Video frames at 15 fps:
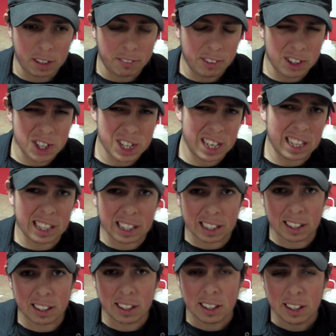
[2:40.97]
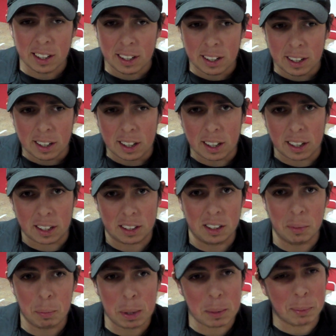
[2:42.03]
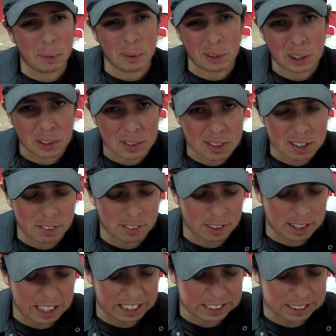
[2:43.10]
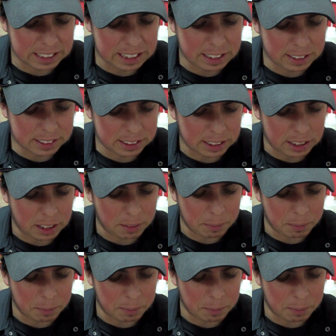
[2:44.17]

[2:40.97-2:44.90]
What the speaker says: if you're shading, people use different techniques.